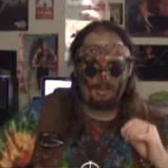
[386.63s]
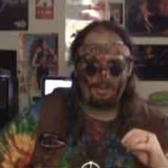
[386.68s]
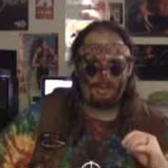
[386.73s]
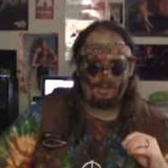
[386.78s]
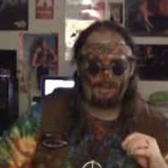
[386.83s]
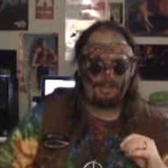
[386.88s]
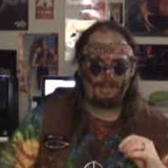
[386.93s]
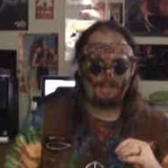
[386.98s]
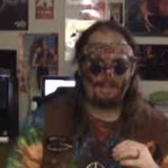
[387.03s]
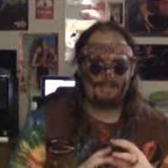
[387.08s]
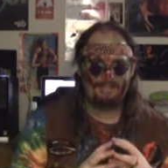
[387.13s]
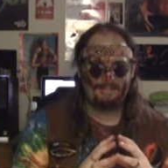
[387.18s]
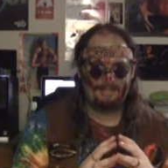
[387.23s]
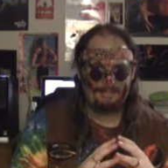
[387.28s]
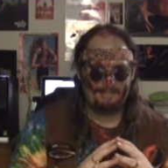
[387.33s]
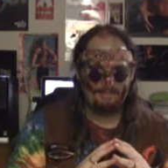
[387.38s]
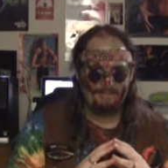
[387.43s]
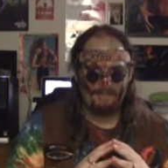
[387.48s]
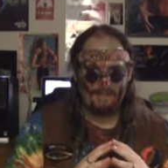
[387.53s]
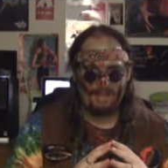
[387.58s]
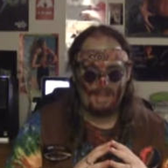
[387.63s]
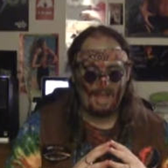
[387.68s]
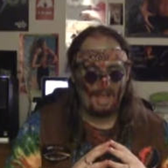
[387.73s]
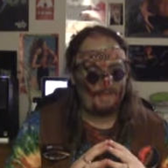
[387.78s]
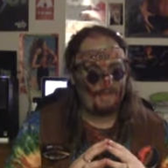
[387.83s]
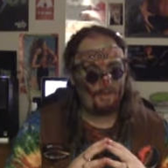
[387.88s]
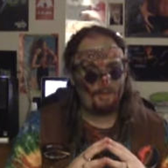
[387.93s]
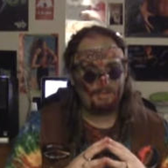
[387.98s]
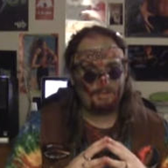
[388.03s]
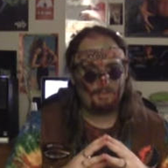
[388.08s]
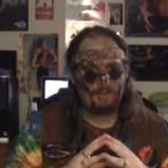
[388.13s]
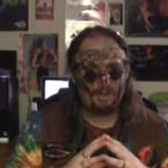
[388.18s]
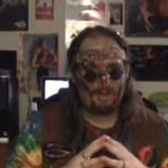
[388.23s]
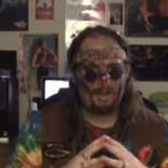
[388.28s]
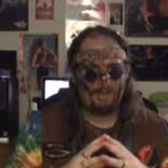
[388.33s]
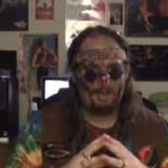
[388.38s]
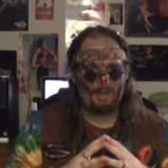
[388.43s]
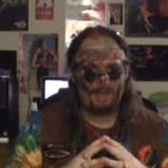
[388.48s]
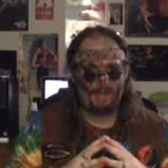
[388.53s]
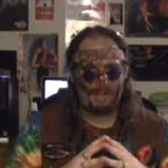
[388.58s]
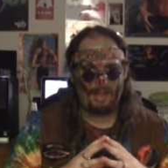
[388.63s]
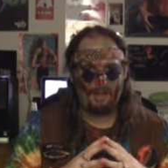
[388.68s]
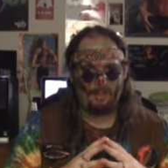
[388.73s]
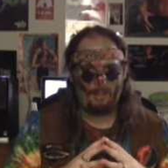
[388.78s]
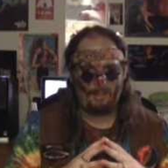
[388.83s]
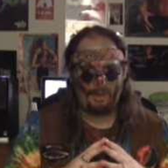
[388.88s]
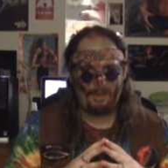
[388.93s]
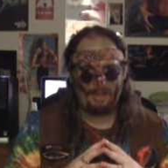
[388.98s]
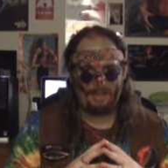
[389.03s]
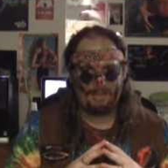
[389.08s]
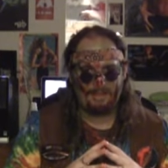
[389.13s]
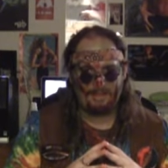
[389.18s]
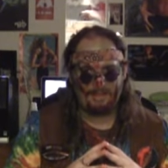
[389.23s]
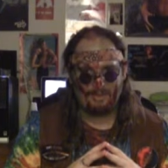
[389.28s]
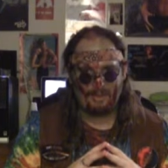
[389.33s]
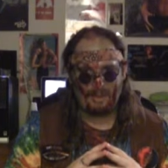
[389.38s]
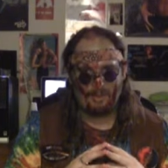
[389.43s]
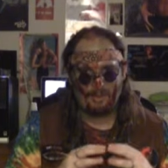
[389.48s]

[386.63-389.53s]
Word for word: Oh, yes. And there was one other thing I wanted to do.